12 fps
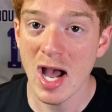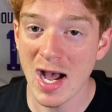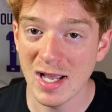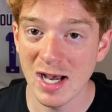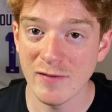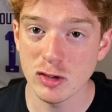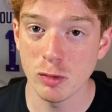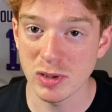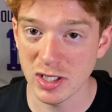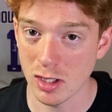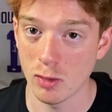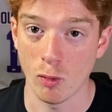I have to
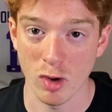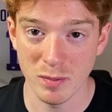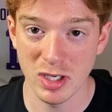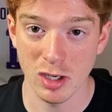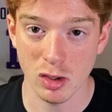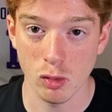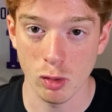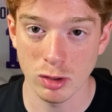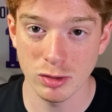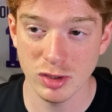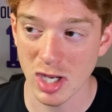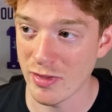play on 1-minute
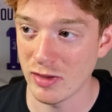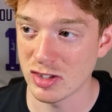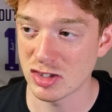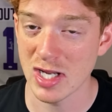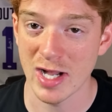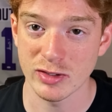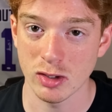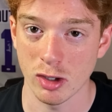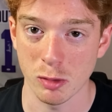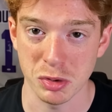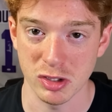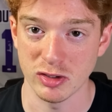quarters, and then the stats are
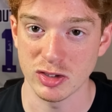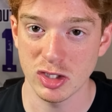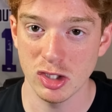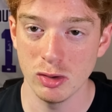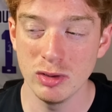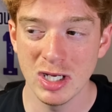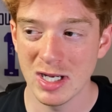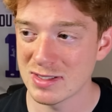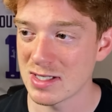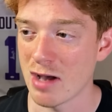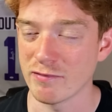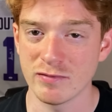completely skewed. It's
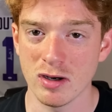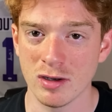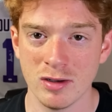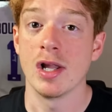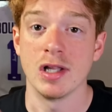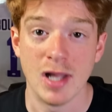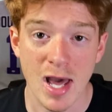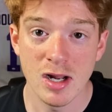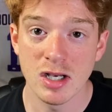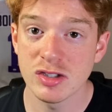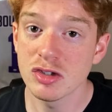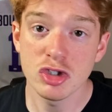not fun. Let
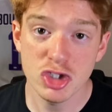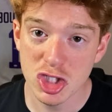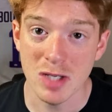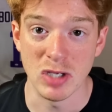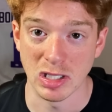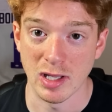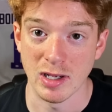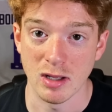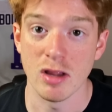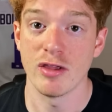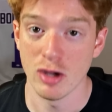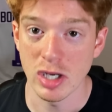us simulate
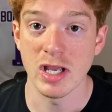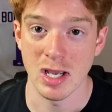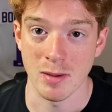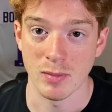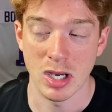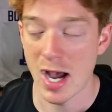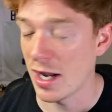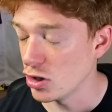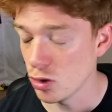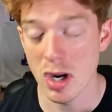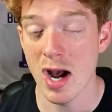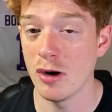the game. I do
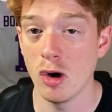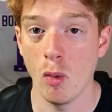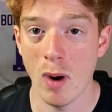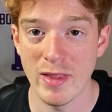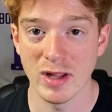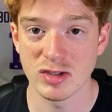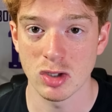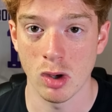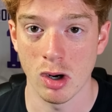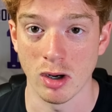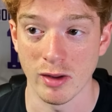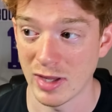not know why that's so
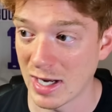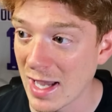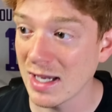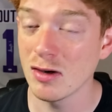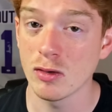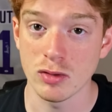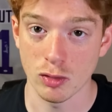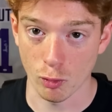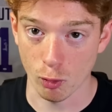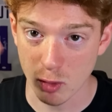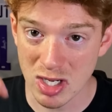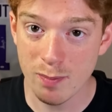hard. And then I can
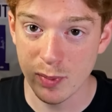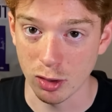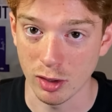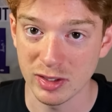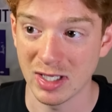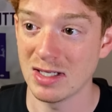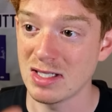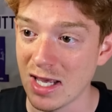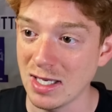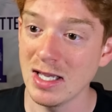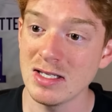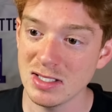rebuild and
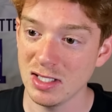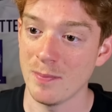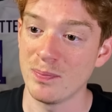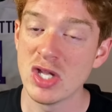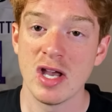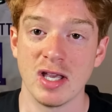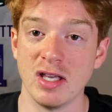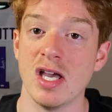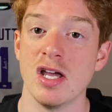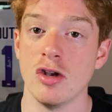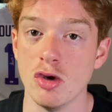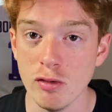take a team,
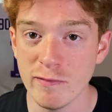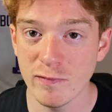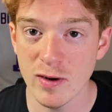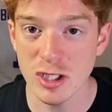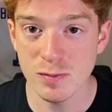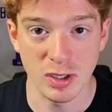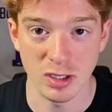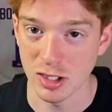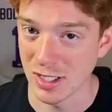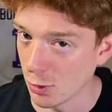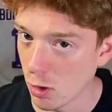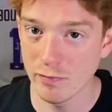get new freshmen
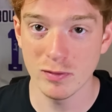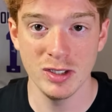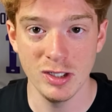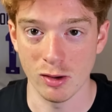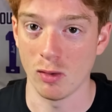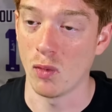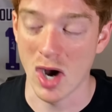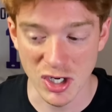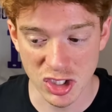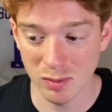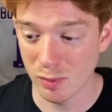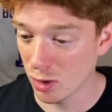year over year, watch
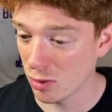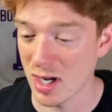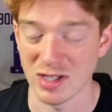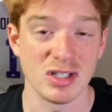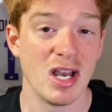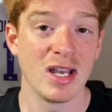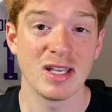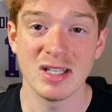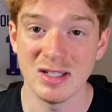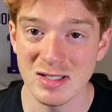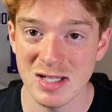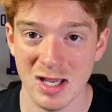them progress,
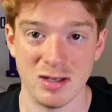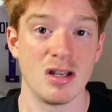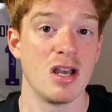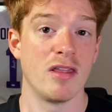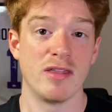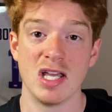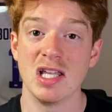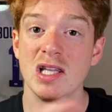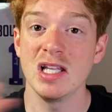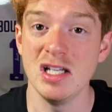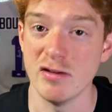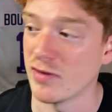contend, they
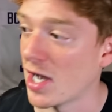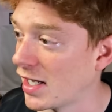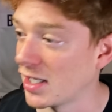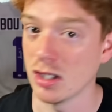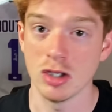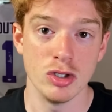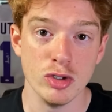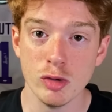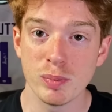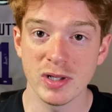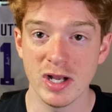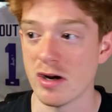leave, I get new
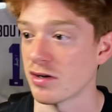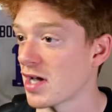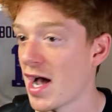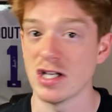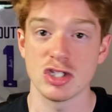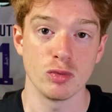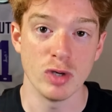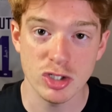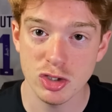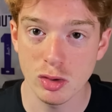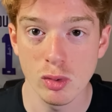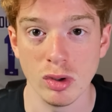players, I switch
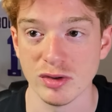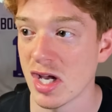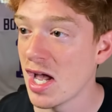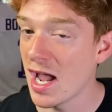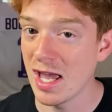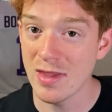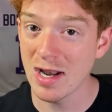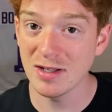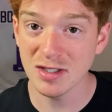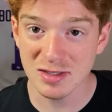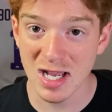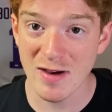schools, and then it
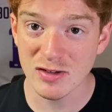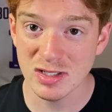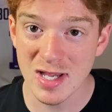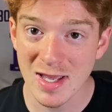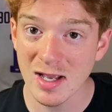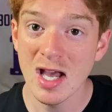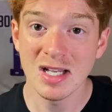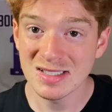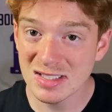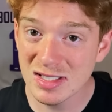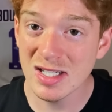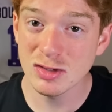doesn't have to take
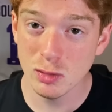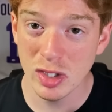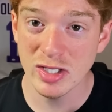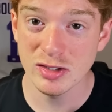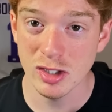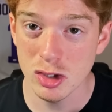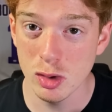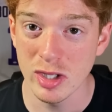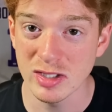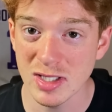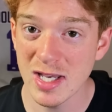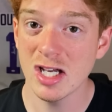6 weeks to do
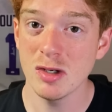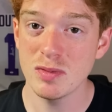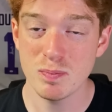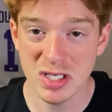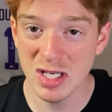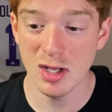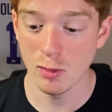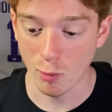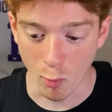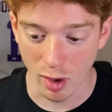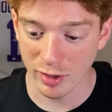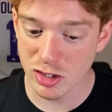this. It could be in
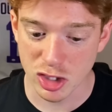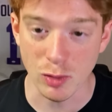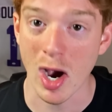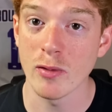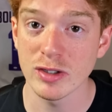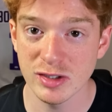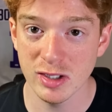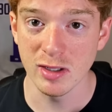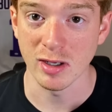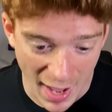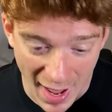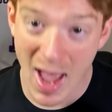1 2-hour
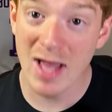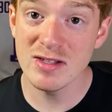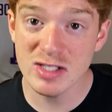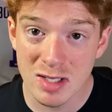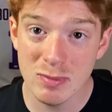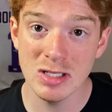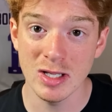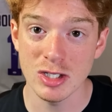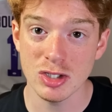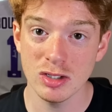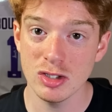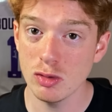sitting. Add
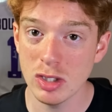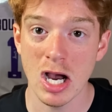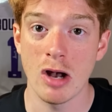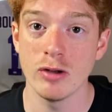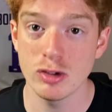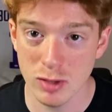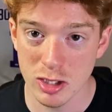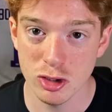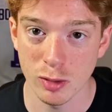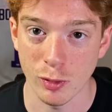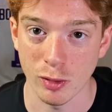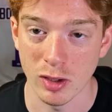simulation to College Retro
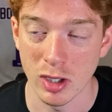Bowl.